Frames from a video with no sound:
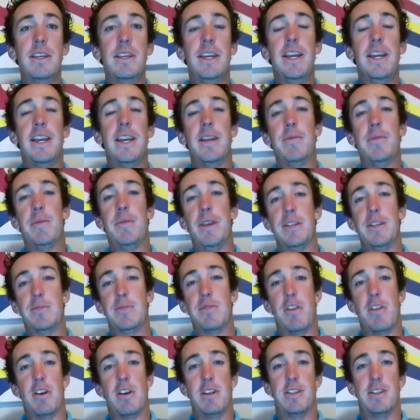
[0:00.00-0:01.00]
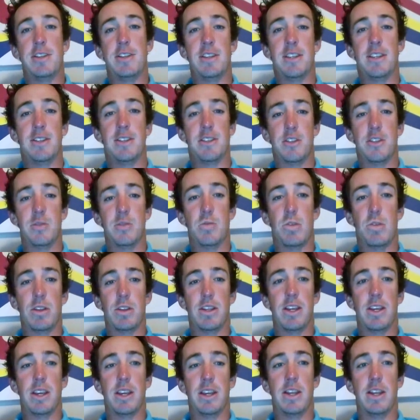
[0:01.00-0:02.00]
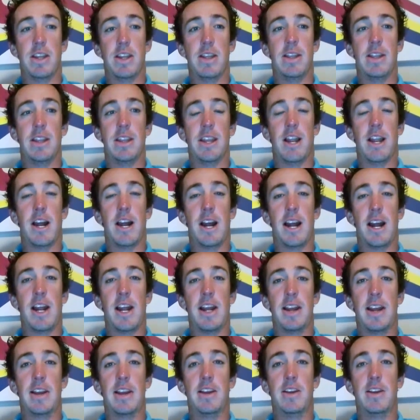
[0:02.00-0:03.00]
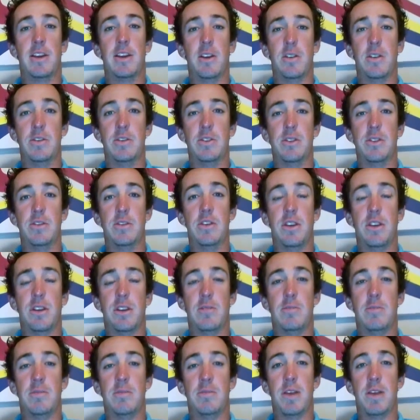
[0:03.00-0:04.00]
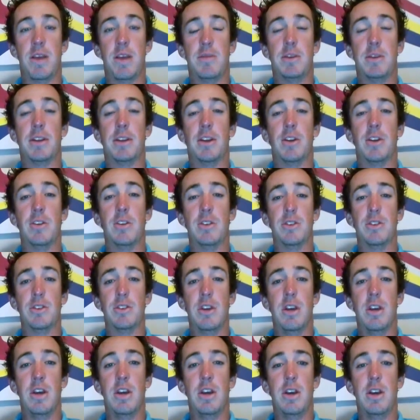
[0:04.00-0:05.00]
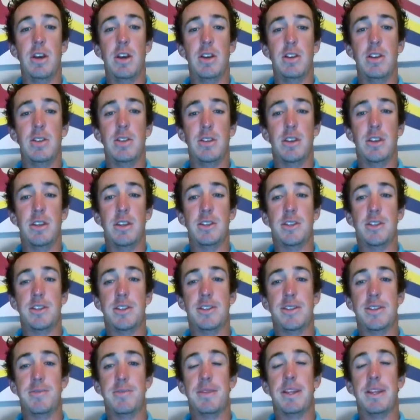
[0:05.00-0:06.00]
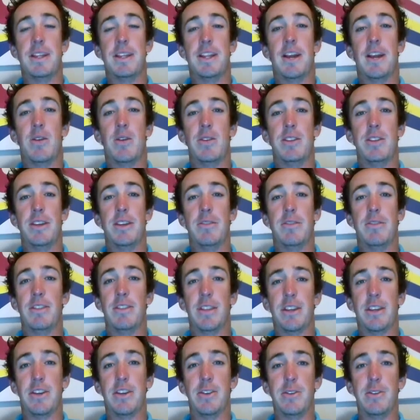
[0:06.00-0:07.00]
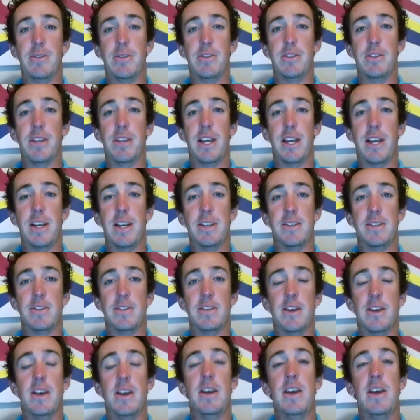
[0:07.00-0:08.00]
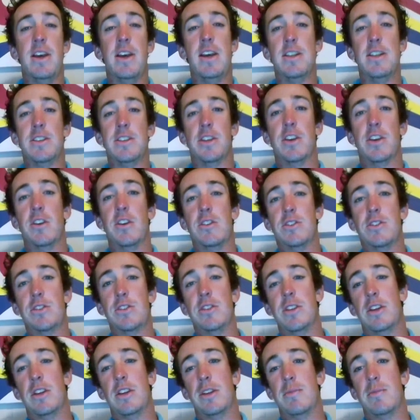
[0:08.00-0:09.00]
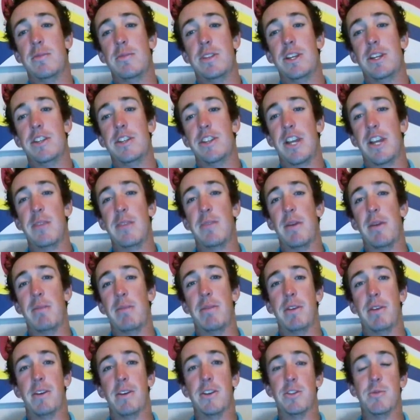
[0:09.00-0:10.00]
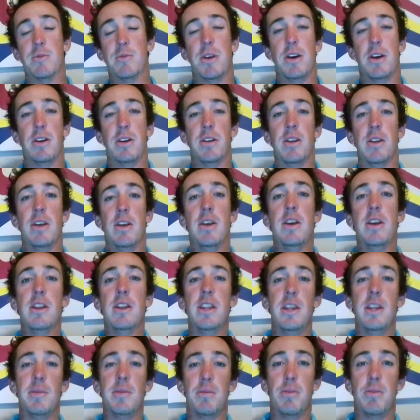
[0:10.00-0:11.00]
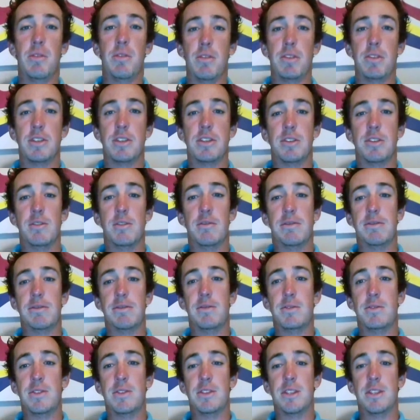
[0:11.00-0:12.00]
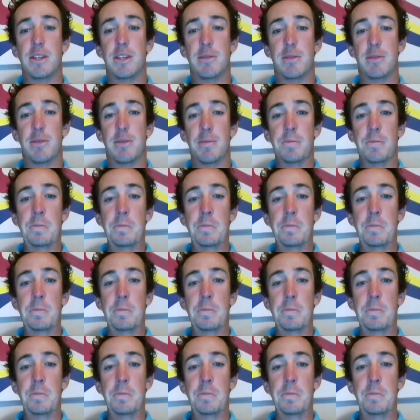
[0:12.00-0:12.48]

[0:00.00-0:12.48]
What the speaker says: and baseball is the sport that I coach, happen to coach. So this is something that I will definitely use as a coach to educate my players about the importance of sleep.